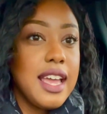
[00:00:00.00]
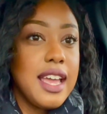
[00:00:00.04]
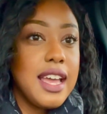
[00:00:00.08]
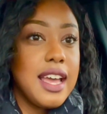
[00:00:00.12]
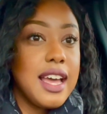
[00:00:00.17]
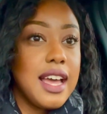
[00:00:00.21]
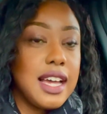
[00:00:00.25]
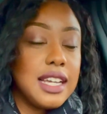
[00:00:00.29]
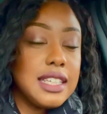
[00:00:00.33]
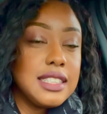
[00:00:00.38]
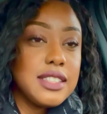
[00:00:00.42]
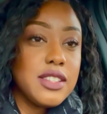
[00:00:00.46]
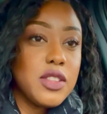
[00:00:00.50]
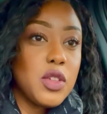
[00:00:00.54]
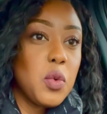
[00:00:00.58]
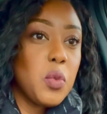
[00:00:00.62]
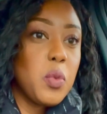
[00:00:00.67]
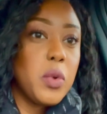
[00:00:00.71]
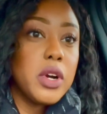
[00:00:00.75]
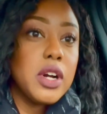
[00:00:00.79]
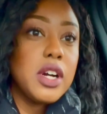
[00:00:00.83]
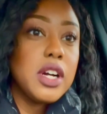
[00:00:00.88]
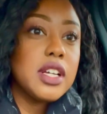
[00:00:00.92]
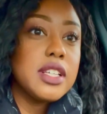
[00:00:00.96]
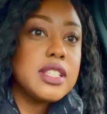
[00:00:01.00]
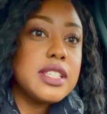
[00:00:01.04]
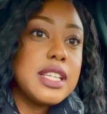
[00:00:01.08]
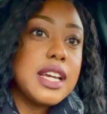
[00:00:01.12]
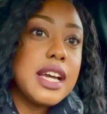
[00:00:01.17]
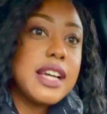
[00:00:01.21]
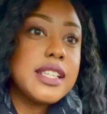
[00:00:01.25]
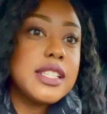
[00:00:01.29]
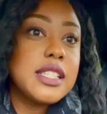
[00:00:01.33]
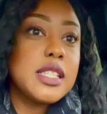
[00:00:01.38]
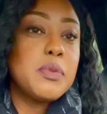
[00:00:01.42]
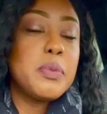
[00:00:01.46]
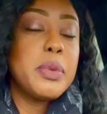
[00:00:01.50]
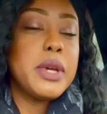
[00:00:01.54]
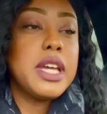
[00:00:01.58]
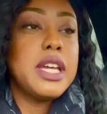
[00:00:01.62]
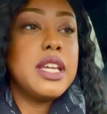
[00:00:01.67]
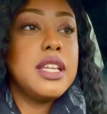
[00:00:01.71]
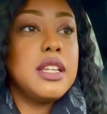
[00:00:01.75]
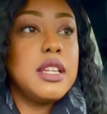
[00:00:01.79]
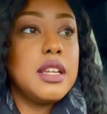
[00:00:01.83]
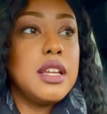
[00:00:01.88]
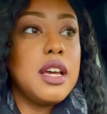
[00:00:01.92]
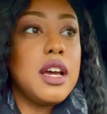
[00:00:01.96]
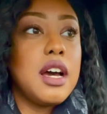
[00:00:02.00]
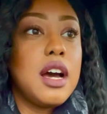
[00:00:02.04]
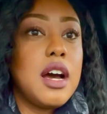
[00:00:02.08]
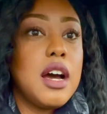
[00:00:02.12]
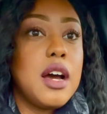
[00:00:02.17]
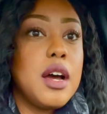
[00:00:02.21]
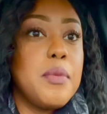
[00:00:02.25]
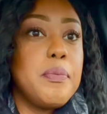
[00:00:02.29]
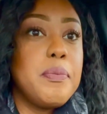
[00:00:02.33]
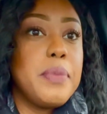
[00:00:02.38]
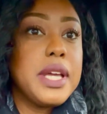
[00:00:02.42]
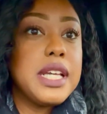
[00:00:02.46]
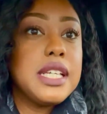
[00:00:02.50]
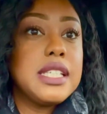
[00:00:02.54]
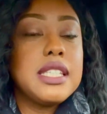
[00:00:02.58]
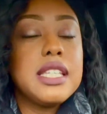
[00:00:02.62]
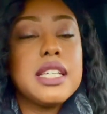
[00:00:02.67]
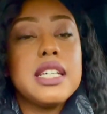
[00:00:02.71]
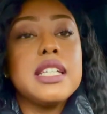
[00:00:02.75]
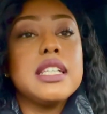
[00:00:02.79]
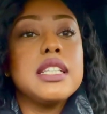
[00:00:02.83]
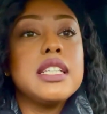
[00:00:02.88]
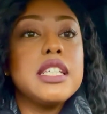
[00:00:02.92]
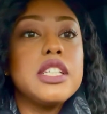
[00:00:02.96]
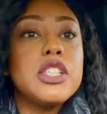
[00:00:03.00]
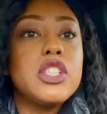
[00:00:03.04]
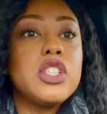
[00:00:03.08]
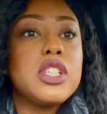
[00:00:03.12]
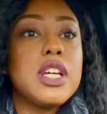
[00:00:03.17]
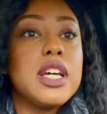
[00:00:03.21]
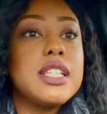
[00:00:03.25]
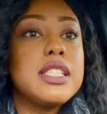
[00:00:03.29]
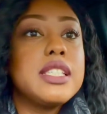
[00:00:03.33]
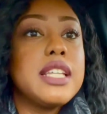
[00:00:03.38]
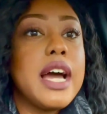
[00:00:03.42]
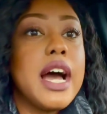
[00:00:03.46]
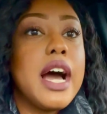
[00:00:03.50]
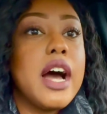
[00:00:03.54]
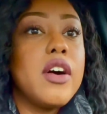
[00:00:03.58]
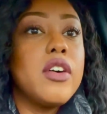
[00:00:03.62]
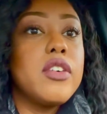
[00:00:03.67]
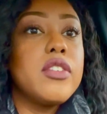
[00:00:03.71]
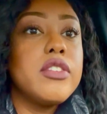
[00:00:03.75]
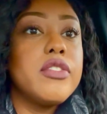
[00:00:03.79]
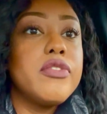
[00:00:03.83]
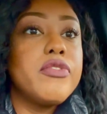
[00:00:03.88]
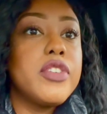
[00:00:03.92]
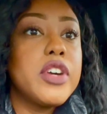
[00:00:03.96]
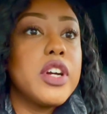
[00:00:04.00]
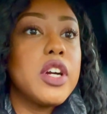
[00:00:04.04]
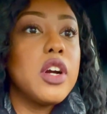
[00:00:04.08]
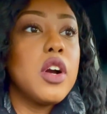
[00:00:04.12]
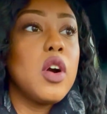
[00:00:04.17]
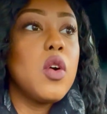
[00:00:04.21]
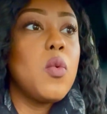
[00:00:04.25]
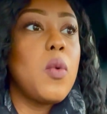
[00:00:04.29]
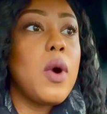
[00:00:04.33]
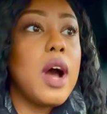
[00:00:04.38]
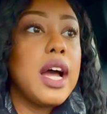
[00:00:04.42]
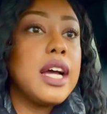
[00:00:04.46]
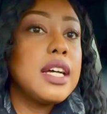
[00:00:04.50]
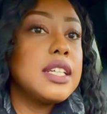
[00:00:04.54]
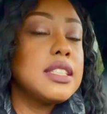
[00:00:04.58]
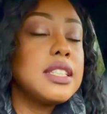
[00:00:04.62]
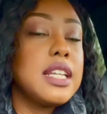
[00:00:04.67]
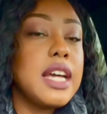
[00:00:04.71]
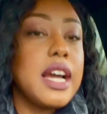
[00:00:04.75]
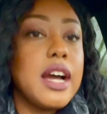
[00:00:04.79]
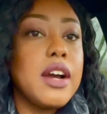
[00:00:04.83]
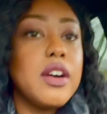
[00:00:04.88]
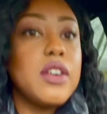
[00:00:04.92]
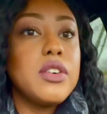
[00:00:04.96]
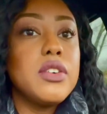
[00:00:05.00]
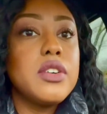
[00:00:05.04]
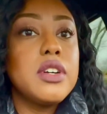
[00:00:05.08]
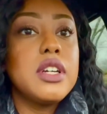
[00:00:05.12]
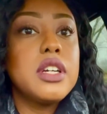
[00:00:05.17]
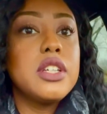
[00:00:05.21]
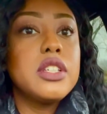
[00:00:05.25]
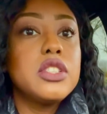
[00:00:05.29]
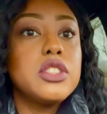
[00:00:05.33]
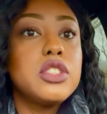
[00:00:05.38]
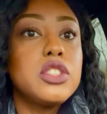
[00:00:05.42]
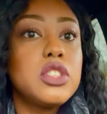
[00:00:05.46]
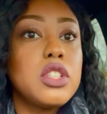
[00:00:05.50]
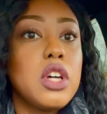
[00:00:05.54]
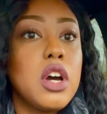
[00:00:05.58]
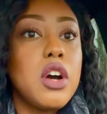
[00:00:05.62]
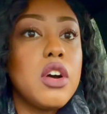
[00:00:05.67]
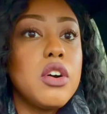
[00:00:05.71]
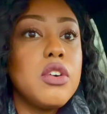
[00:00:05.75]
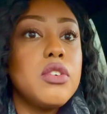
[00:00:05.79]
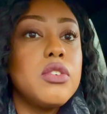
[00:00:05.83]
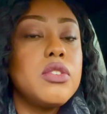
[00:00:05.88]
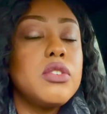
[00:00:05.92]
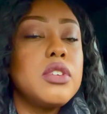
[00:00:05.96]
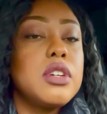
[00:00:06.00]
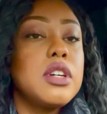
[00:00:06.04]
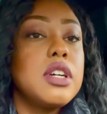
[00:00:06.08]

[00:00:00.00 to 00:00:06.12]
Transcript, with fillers: and the world has been basically shut down for a while now. So